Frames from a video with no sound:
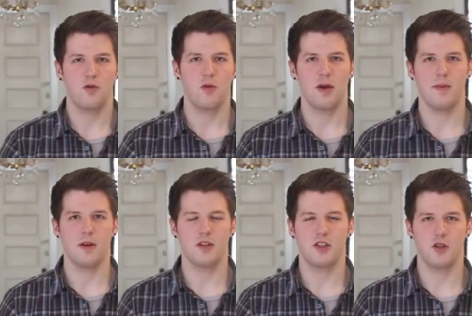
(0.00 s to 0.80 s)

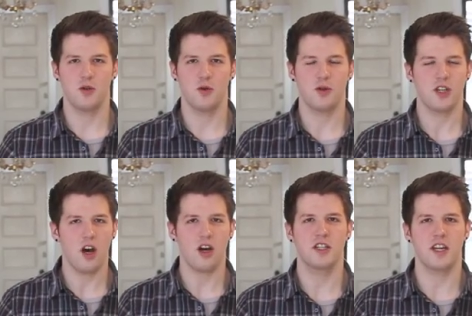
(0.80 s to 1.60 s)
remember to
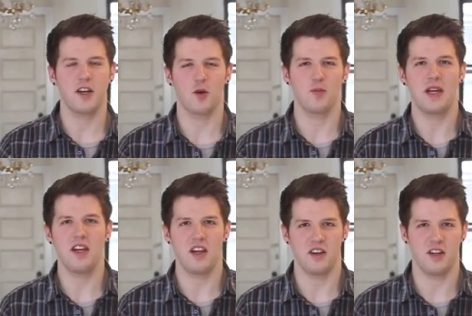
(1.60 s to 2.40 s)
talk to your
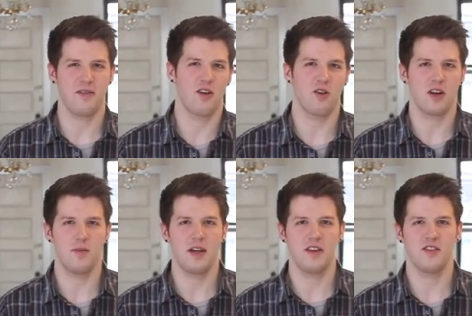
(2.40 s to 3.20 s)
bean if you're gonna
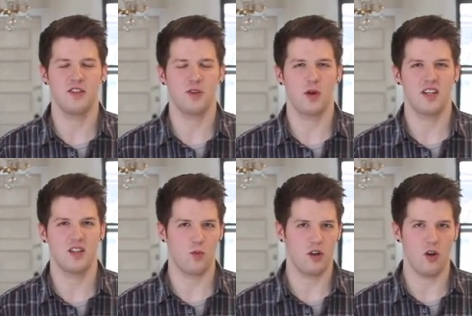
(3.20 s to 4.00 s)
be in a
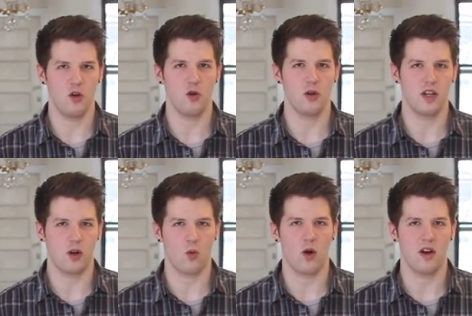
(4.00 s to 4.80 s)
situation when you're
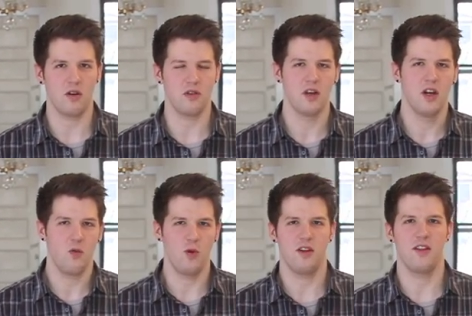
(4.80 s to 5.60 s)
noodling around
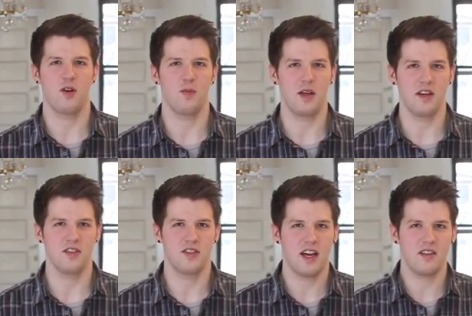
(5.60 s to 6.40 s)
with other
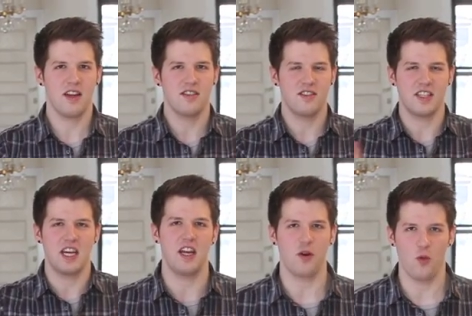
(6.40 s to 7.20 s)
beans. That's the
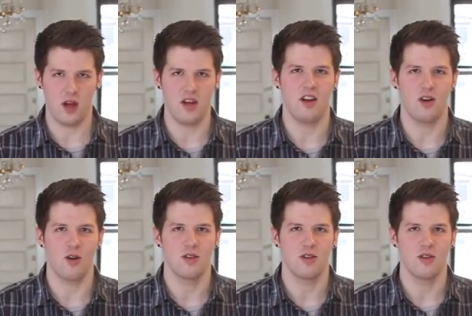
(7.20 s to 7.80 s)
takeaway here.